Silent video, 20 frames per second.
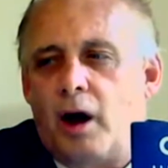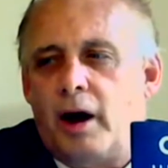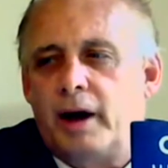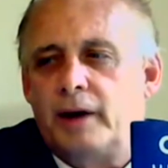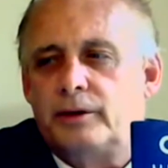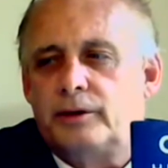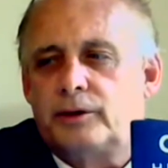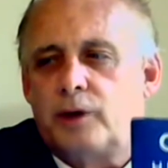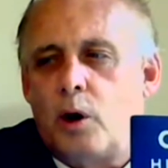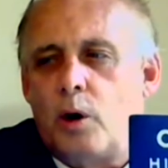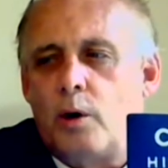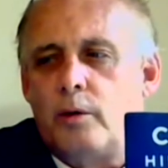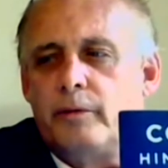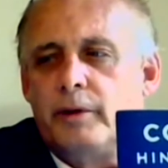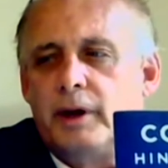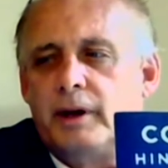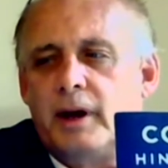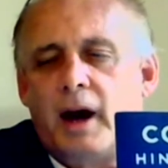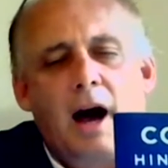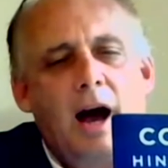All right, it's
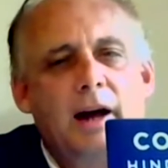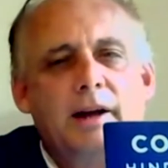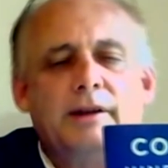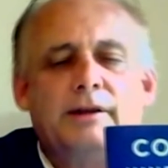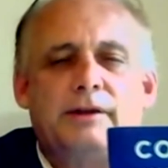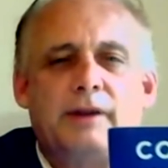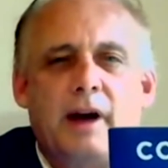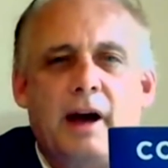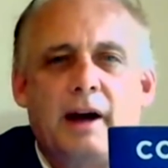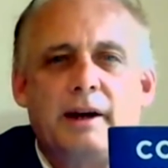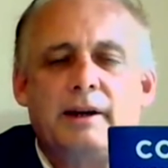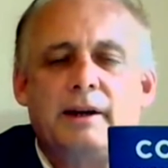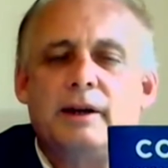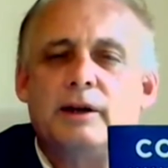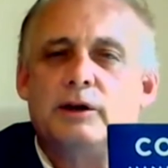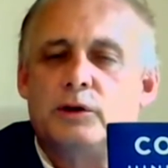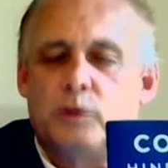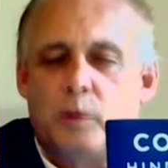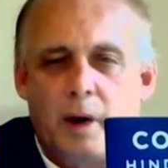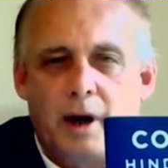COVID.
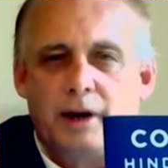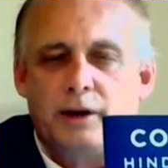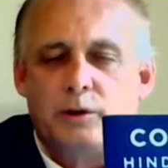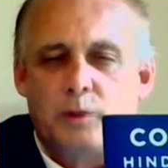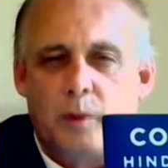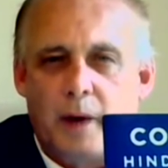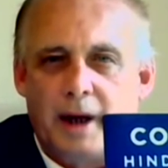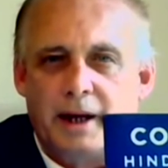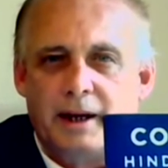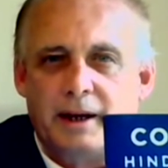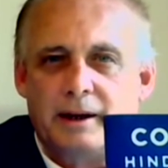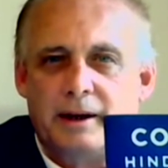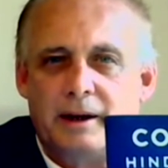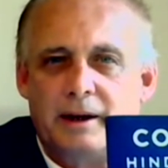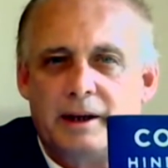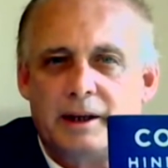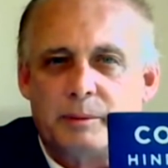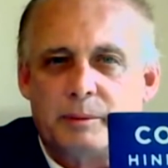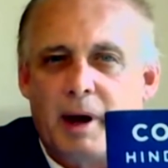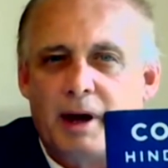Hindsight is
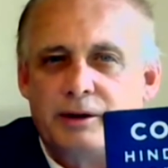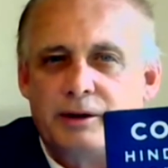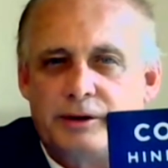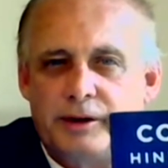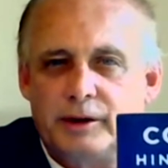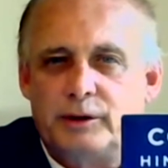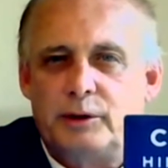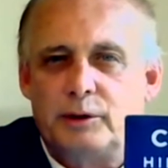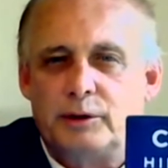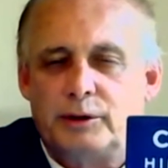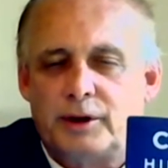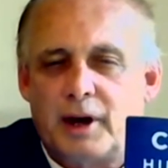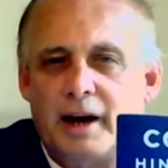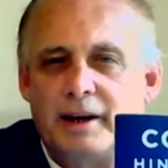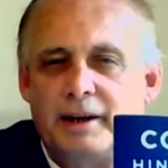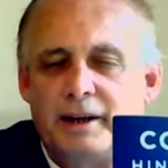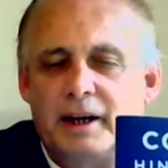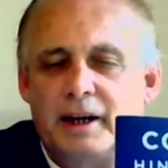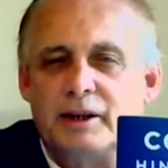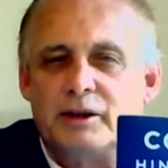2020. It's my
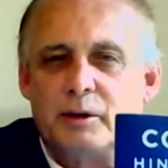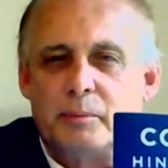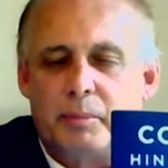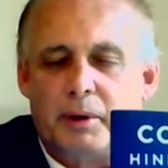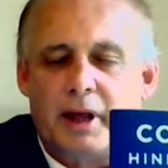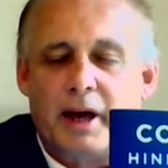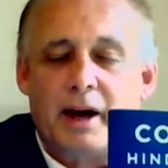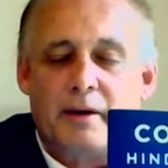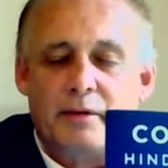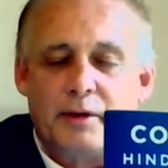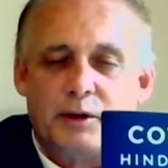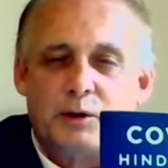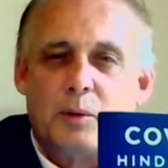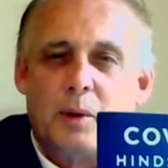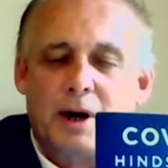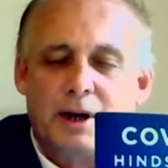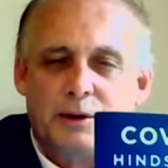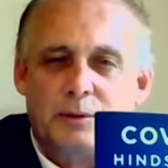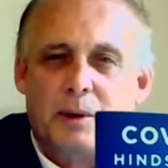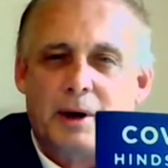sister's idea. It's a play on
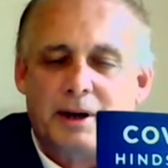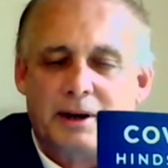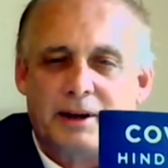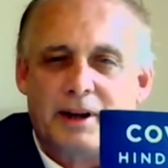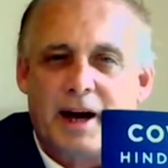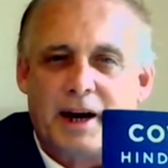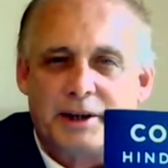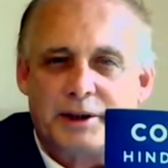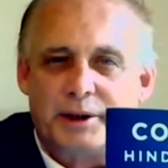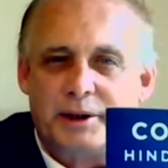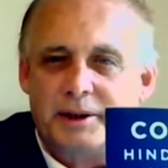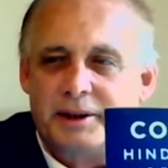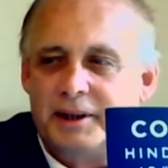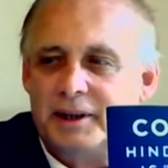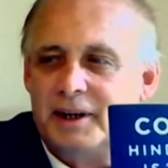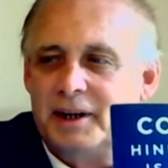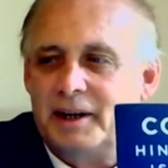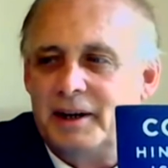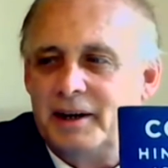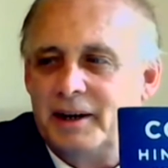the 2020
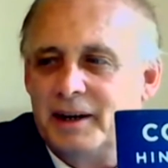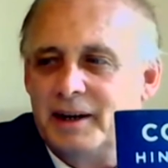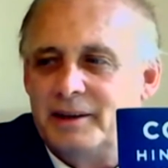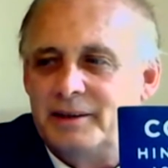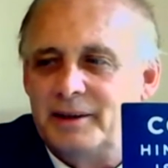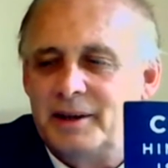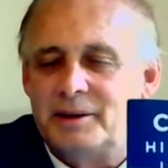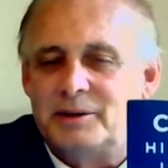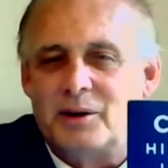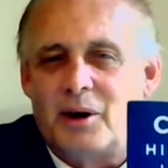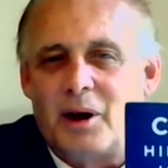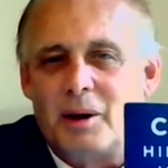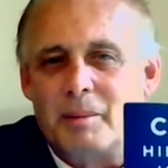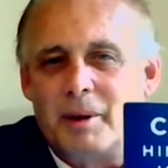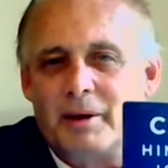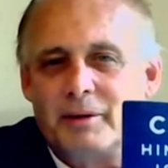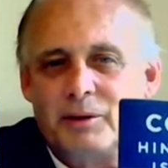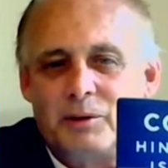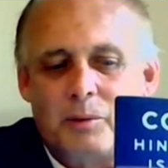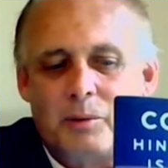election. It's
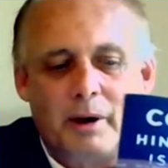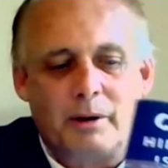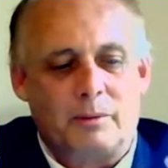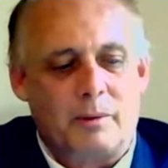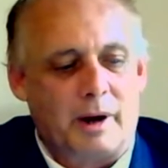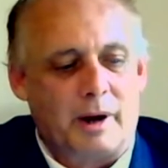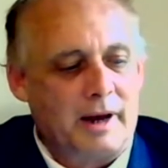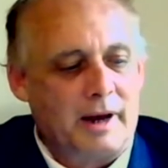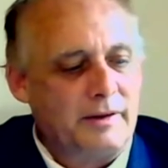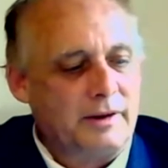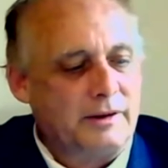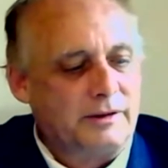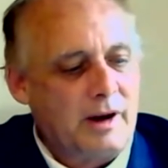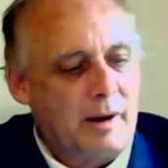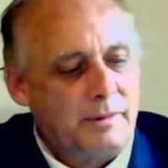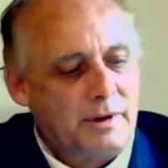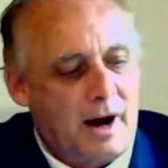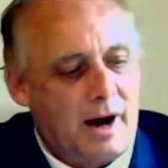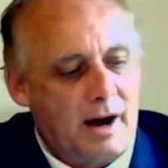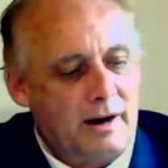all about the 2020. And the
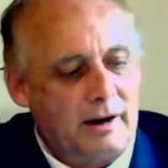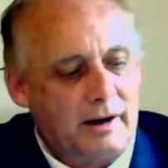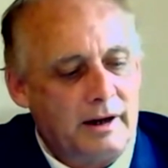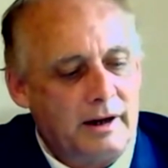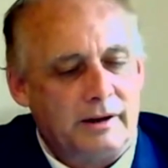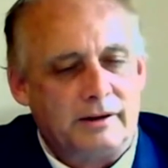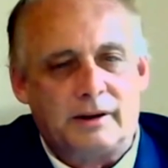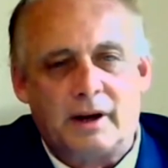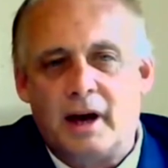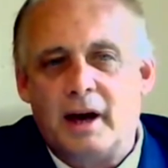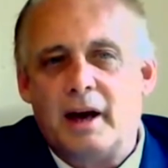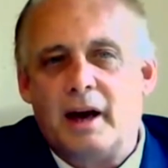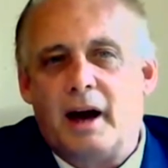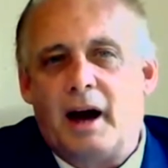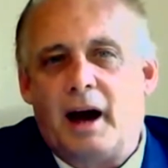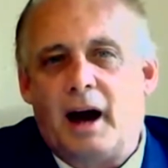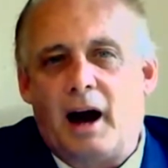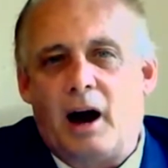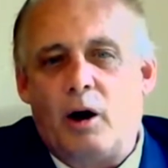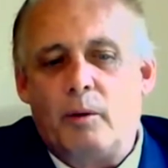subtitle is
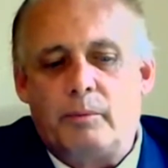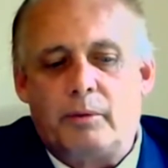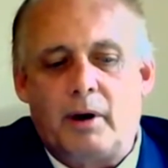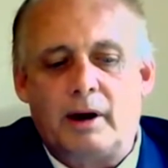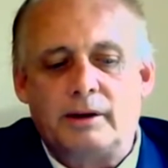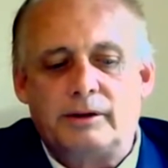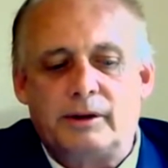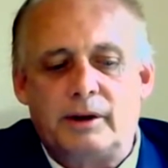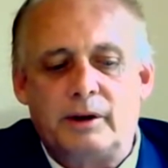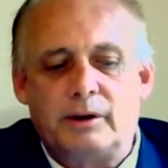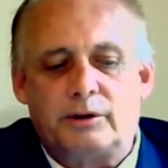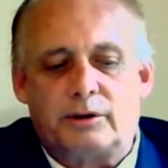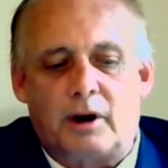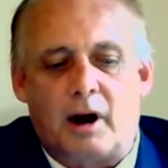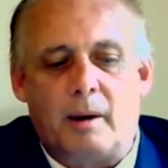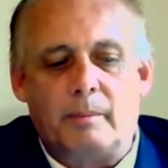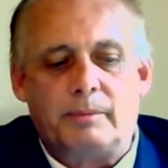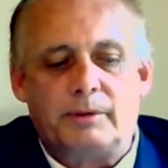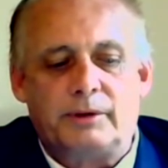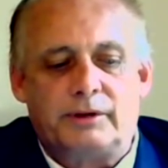How
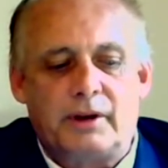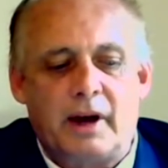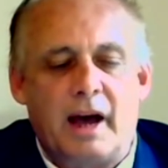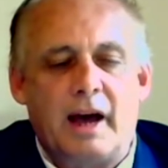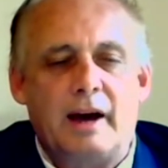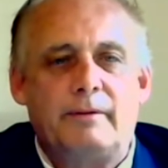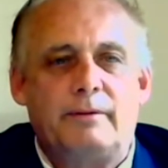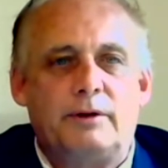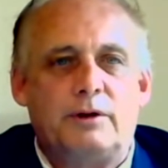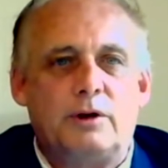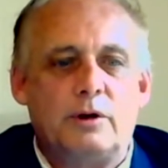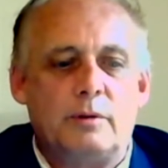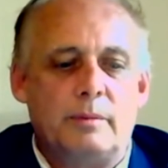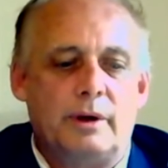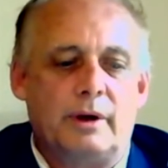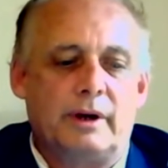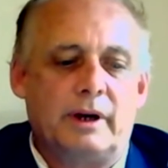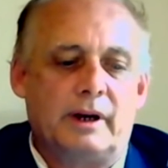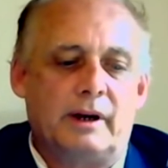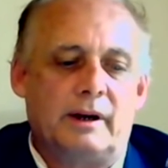President Trump Saved
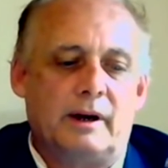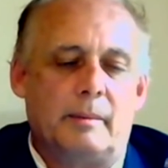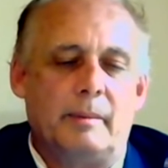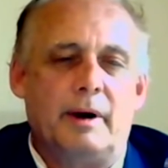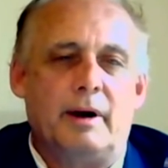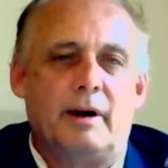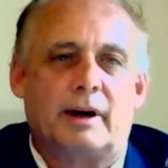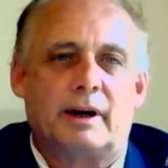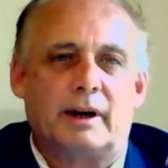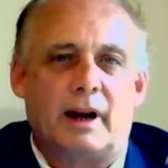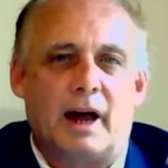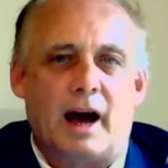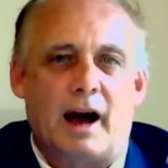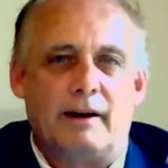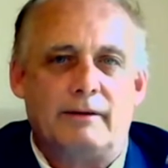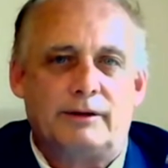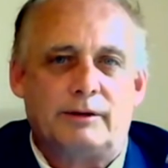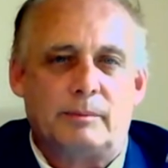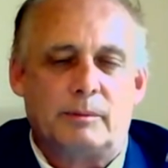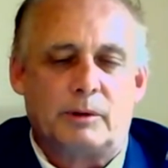2 Million American
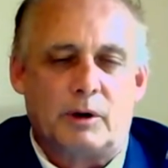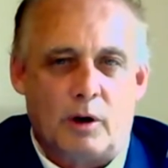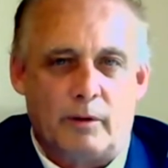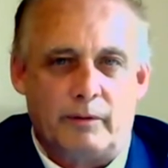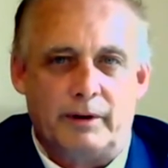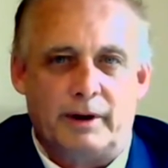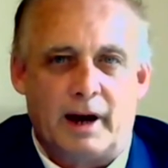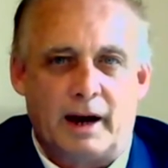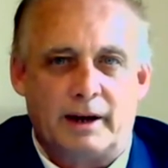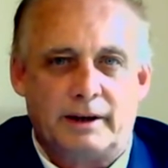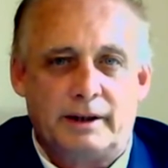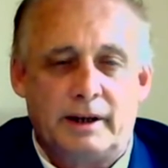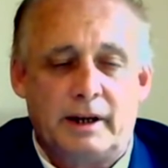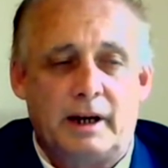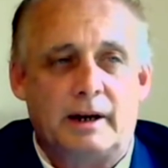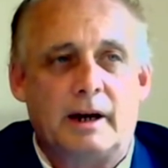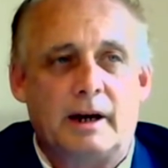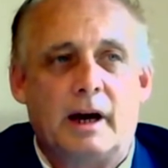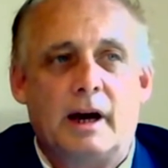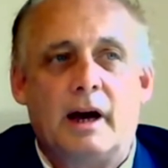Lives from
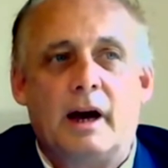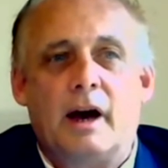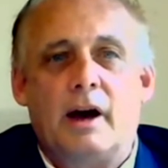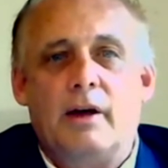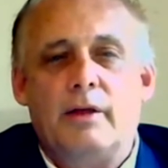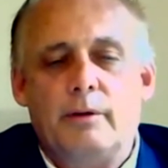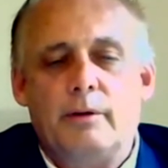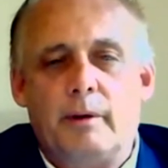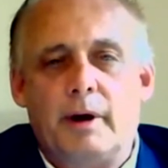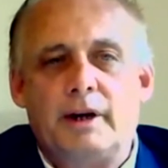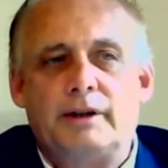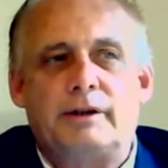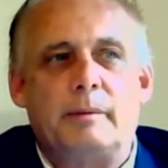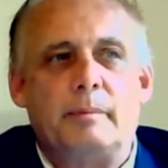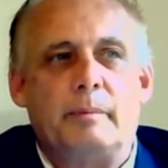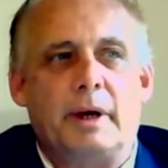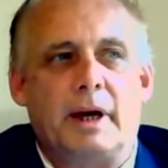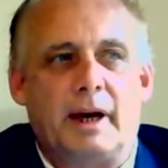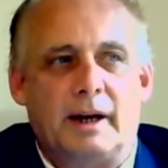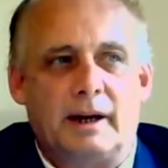COVID-19. The
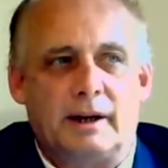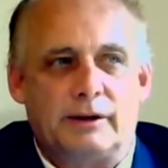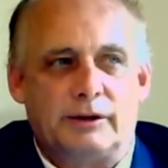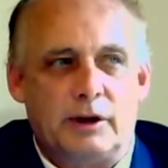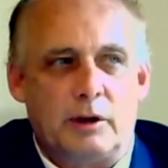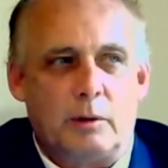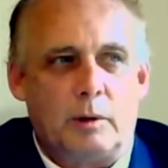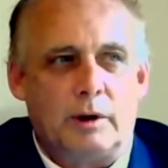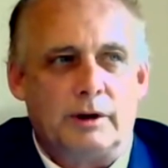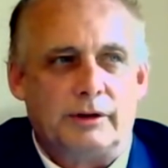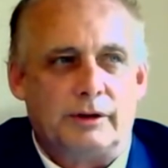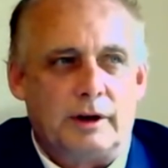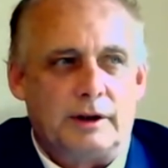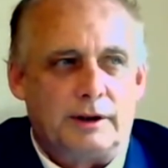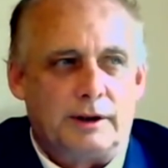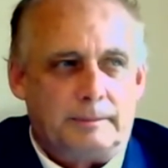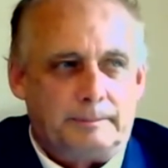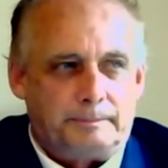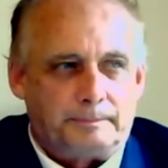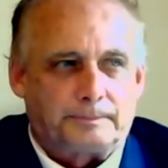reason being is there was
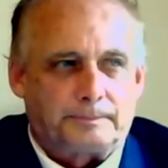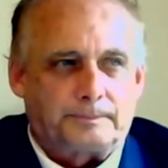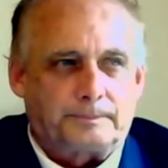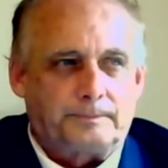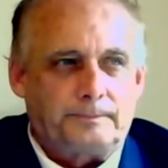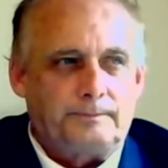this